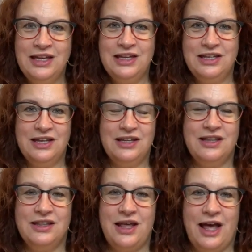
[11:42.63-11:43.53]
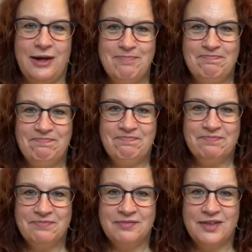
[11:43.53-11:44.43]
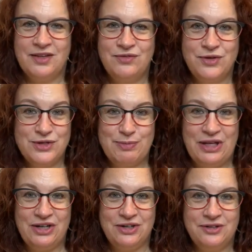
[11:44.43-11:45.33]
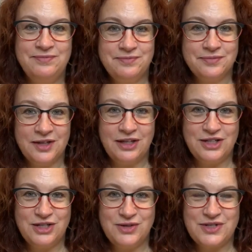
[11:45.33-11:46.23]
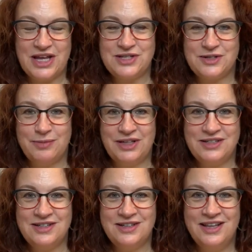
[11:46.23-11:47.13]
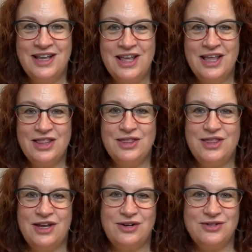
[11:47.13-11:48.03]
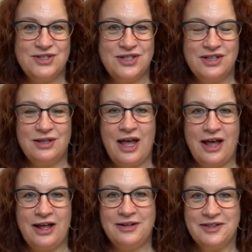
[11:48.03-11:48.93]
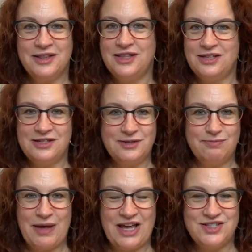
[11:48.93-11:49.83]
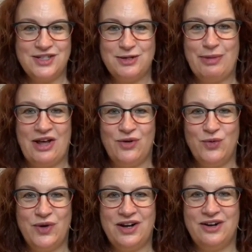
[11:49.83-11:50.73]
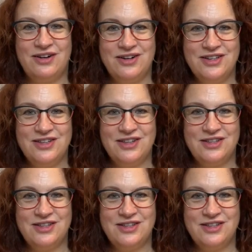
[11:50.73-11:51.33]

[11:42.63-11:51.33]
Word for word: In um, First Peter in the New Testament, there's uh, this passage about where